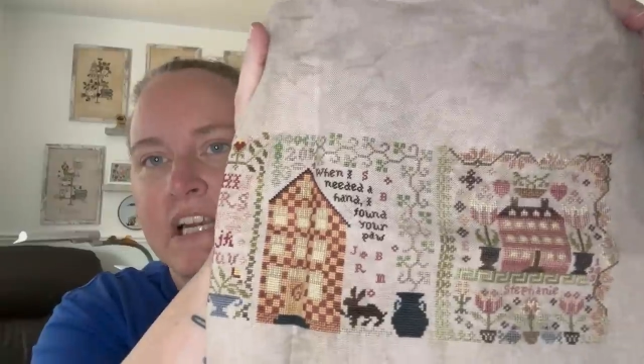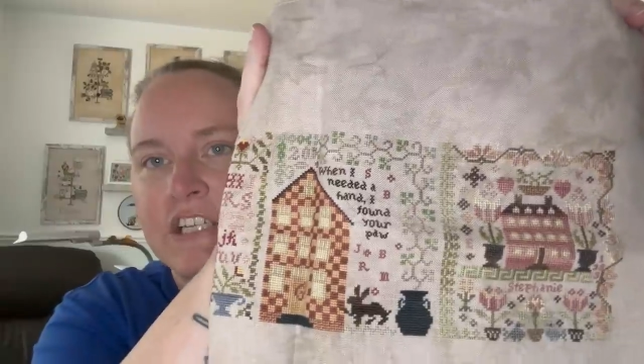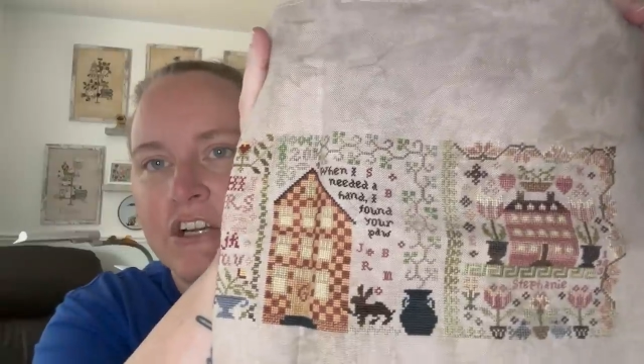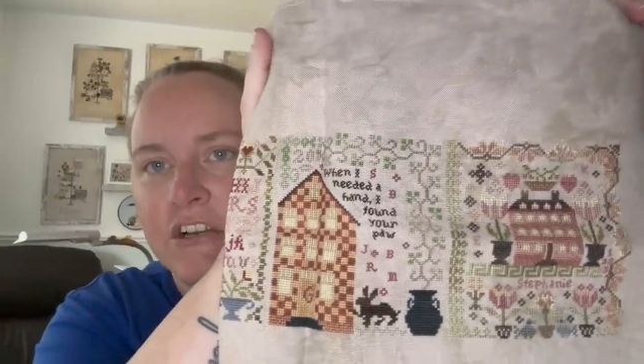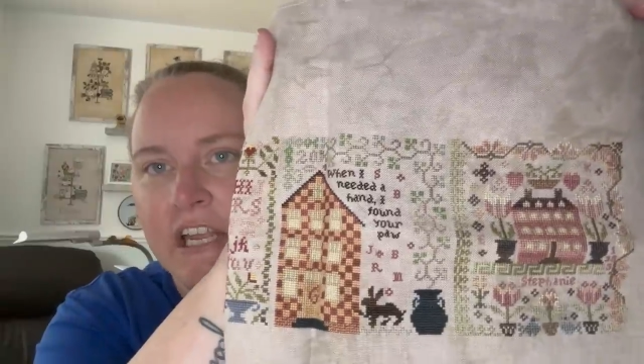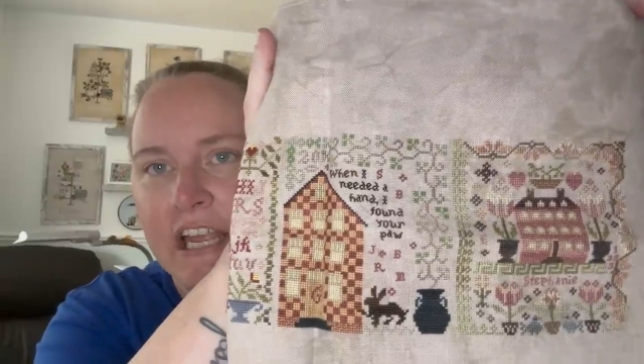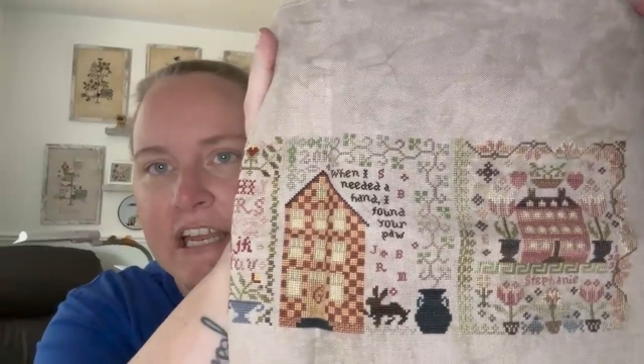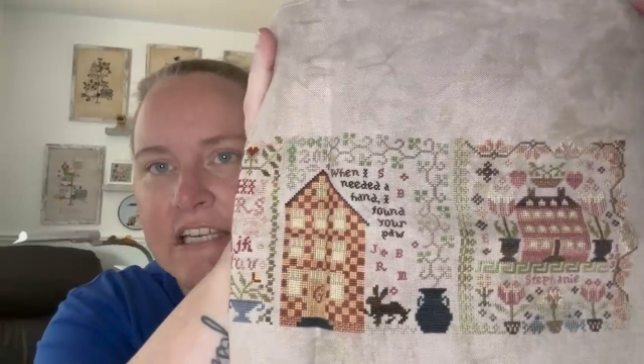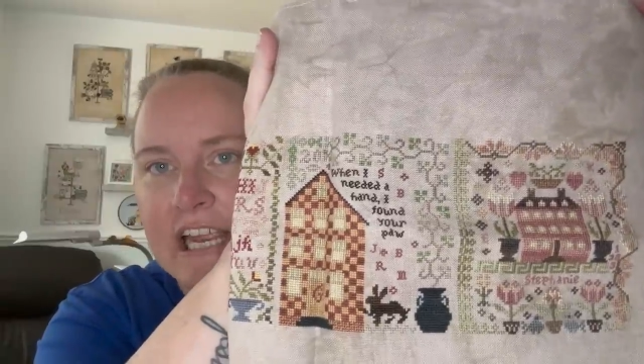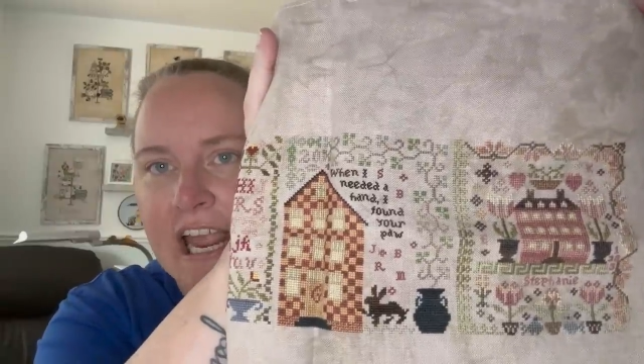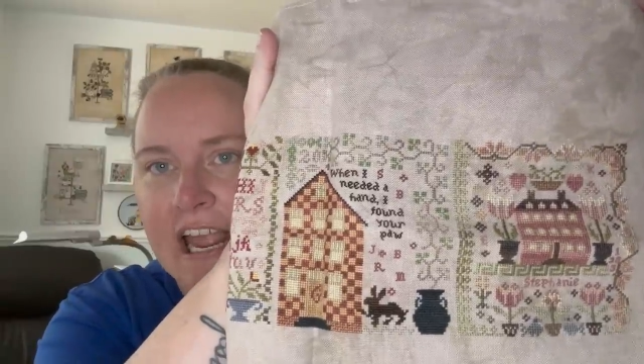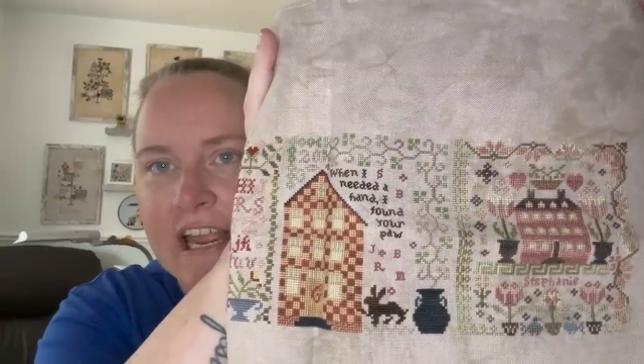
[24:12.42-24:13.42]
took it
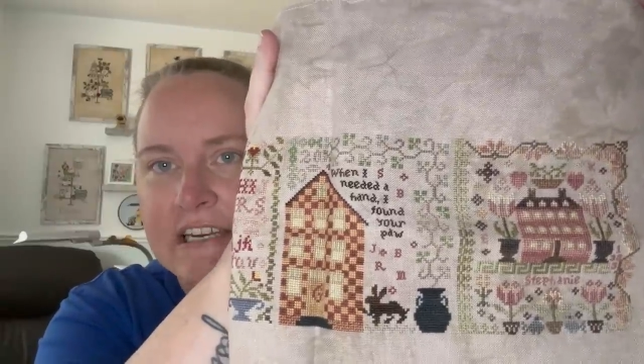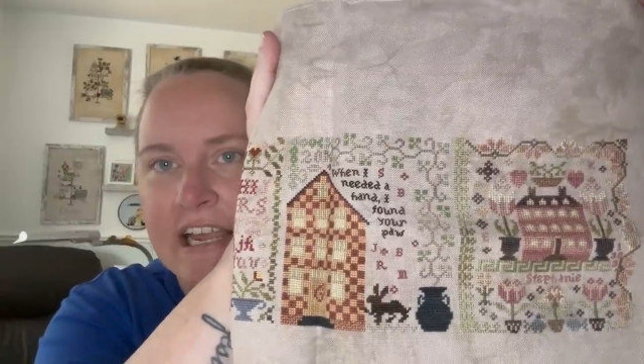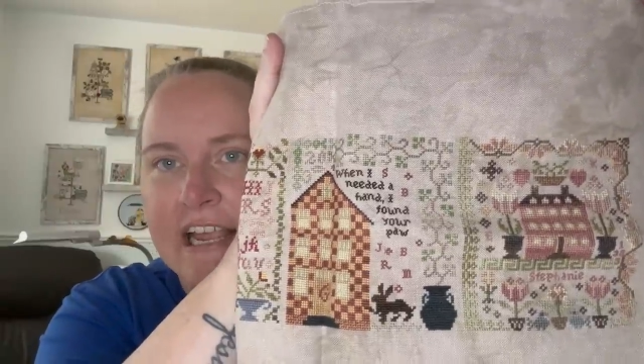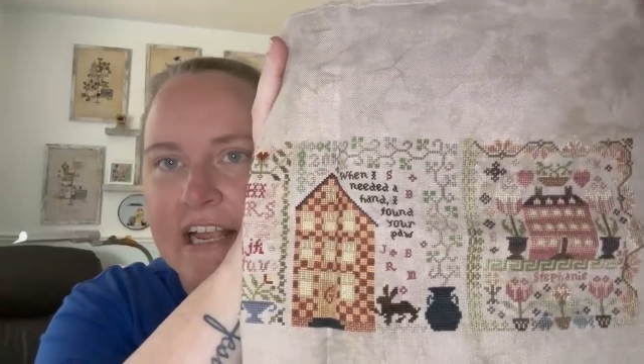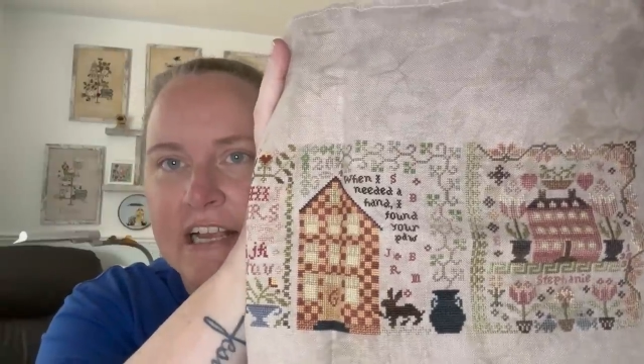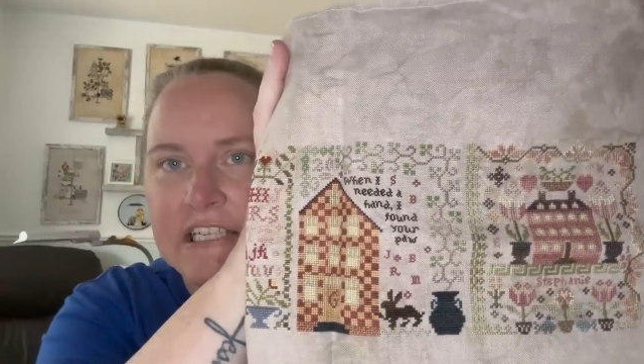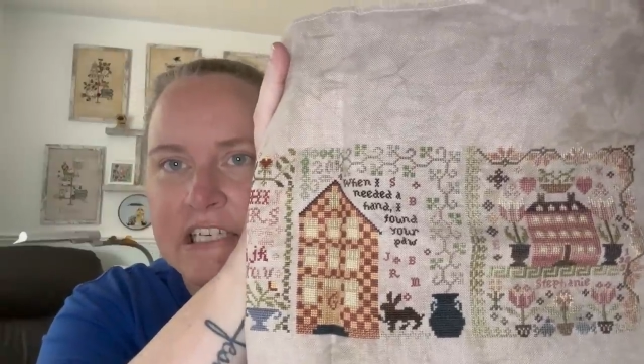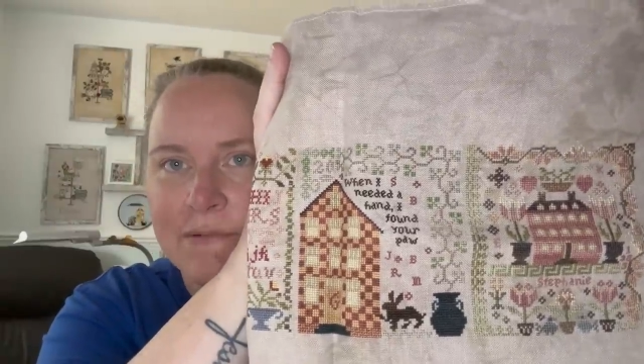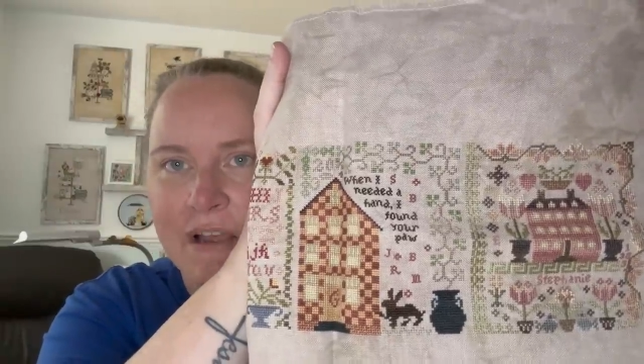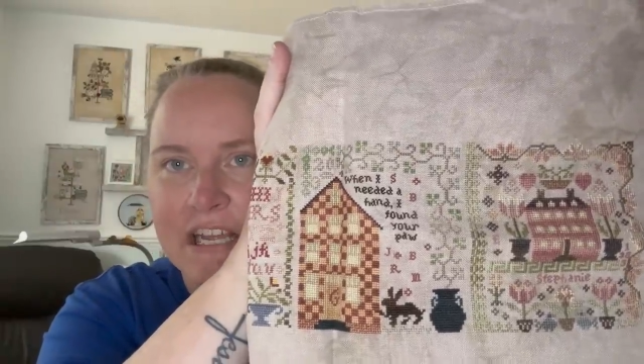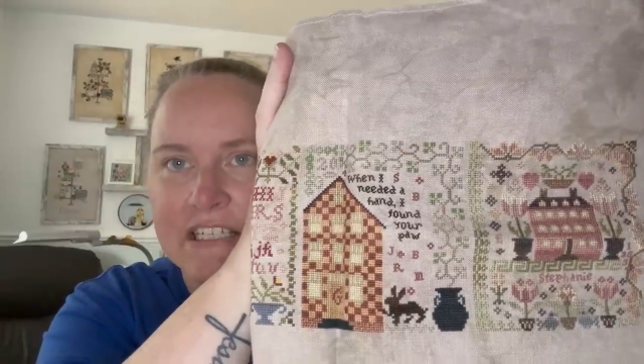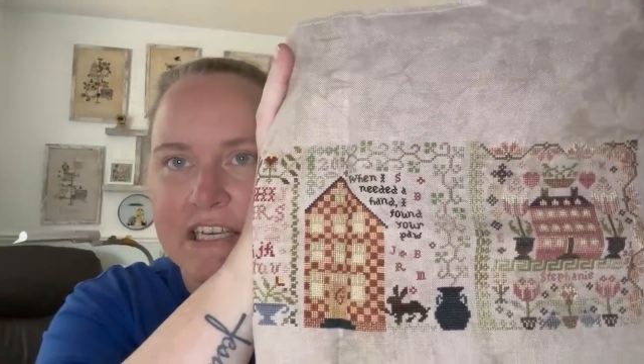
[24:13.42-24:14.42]
and I
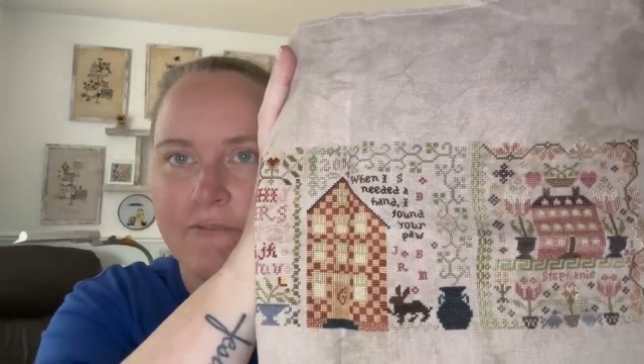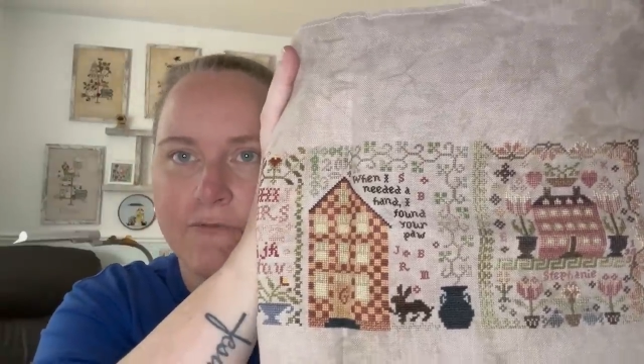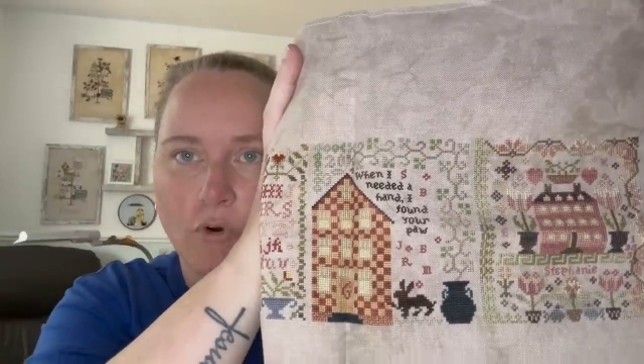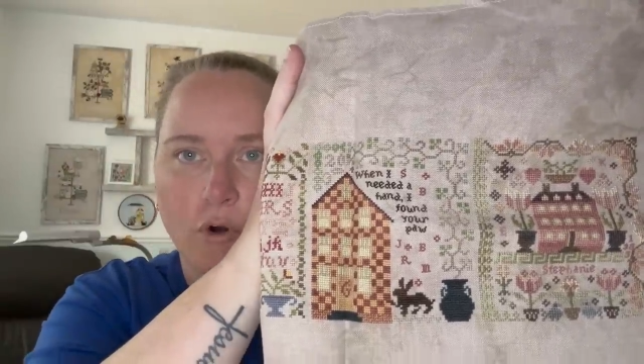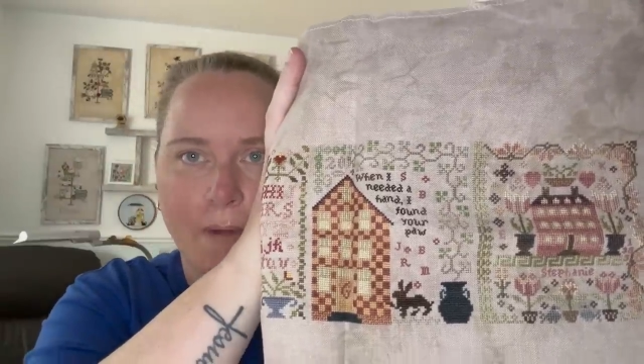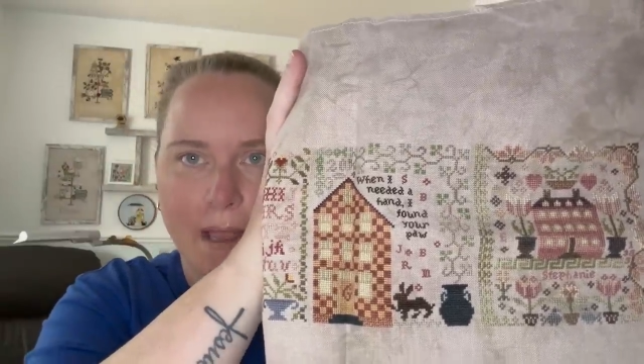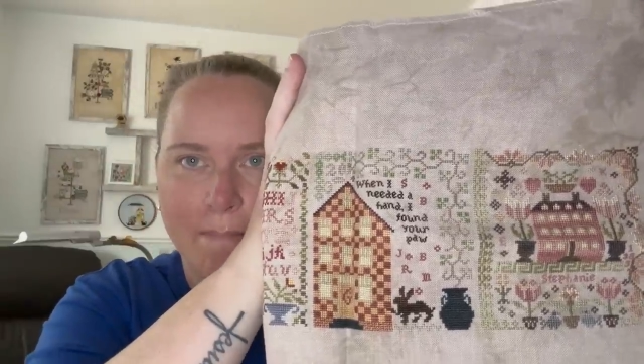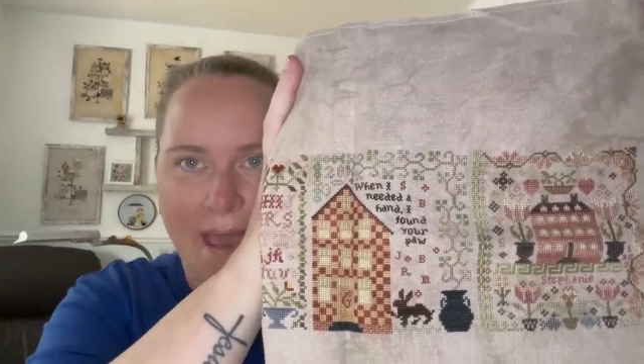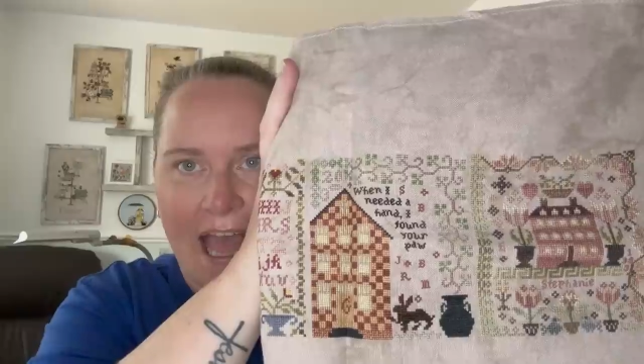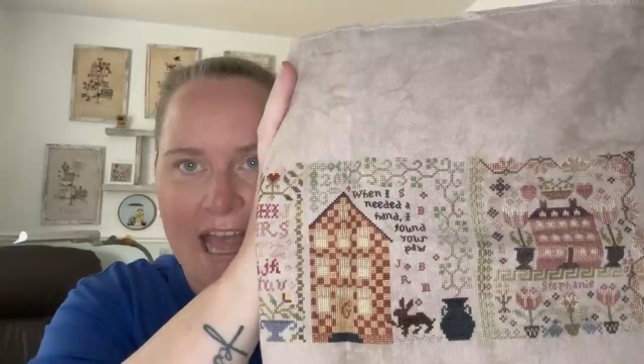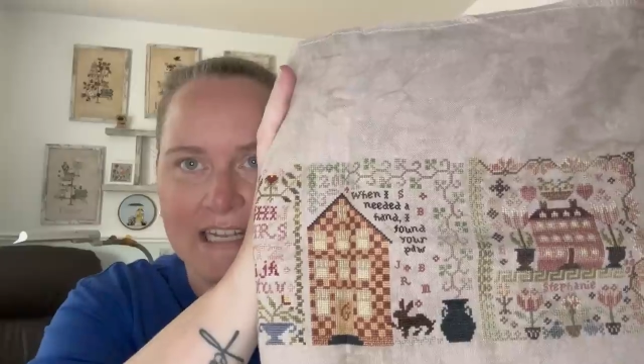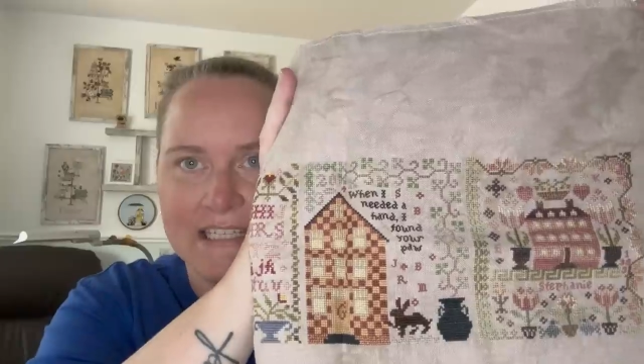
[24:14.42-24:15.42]
customized it for my
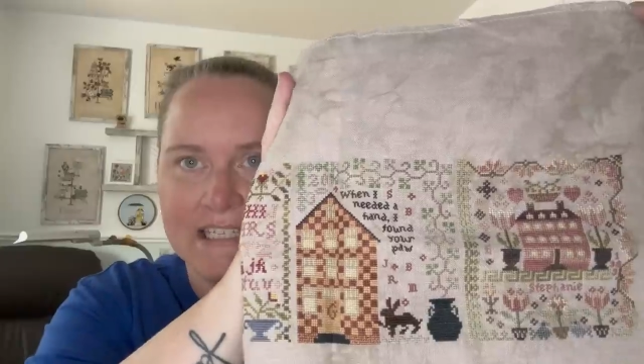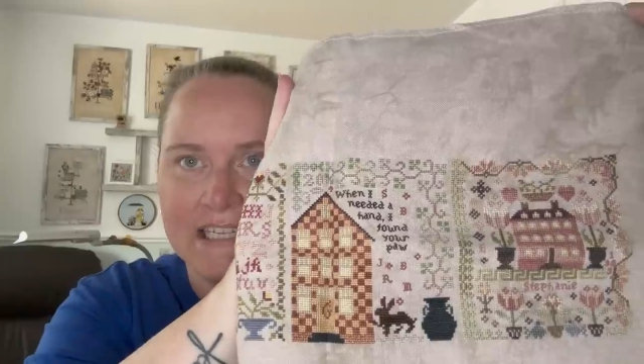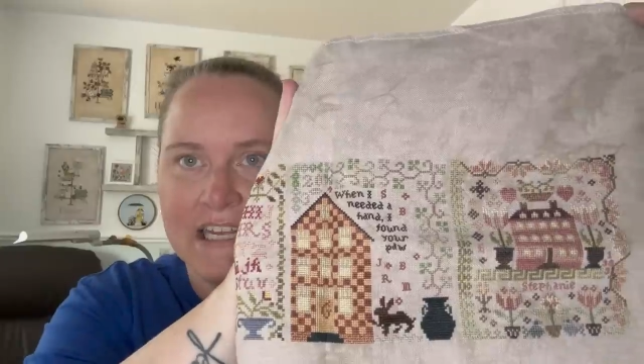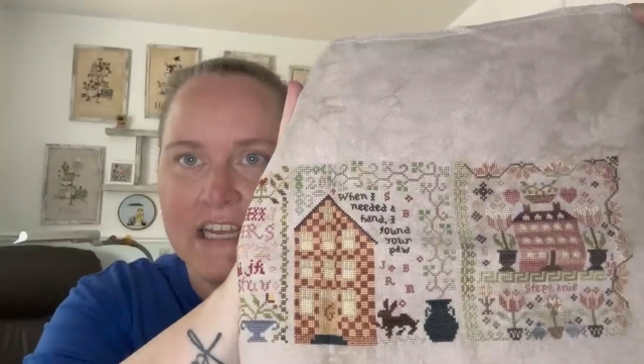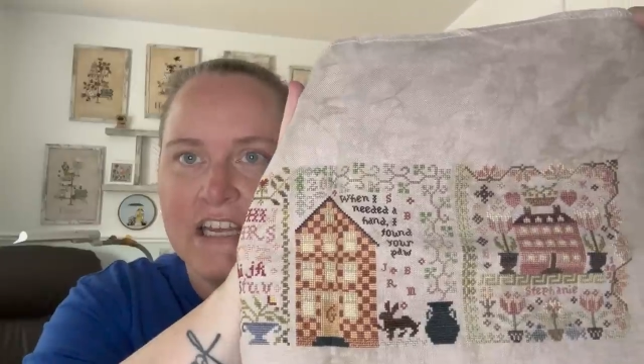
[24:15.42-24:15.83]
pets.